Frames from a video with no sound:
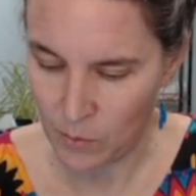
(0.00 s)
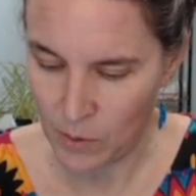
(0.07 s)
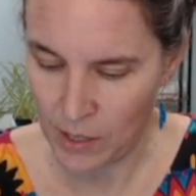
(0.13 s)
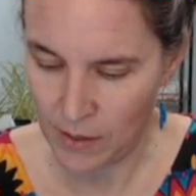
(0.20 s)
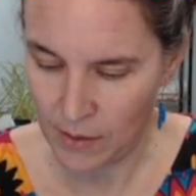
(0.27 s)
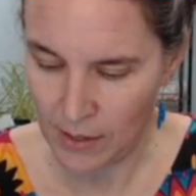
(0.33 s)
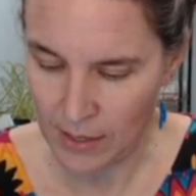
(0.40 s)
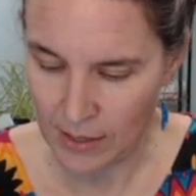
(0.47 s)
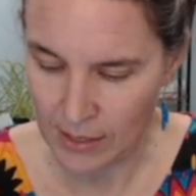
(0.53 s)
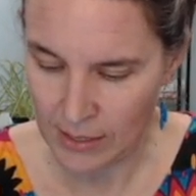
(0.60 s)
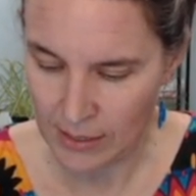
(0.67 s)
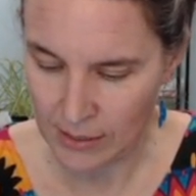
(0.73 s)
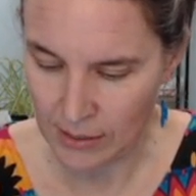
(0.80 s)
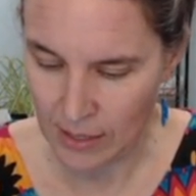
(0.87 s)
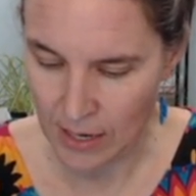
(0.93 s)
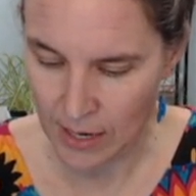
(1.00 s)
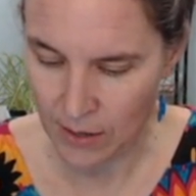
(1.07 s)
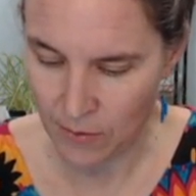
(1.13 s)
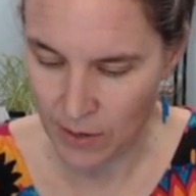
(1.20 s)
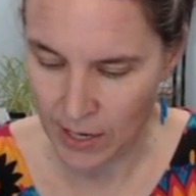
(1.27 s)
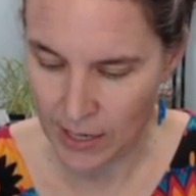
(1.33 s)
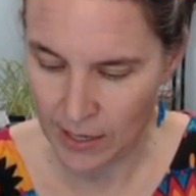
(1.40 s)
What do you think this
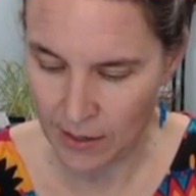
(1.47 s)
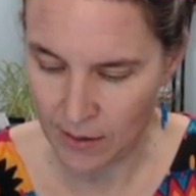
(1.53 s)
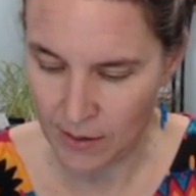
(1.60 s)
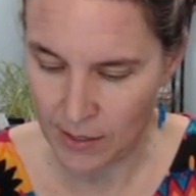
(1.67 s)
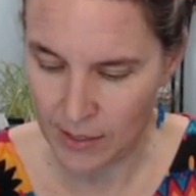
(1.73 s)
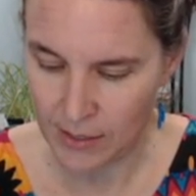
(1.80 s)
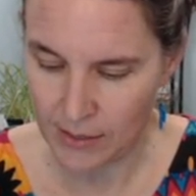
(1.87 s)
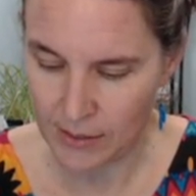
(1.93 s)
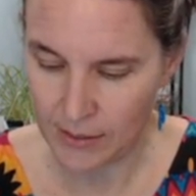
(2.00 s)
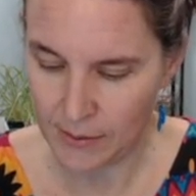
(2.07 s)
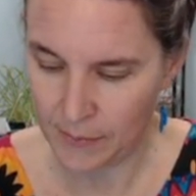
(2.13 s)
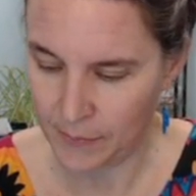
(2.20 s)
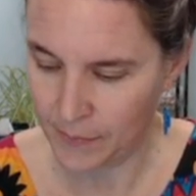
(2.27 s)
line right here is?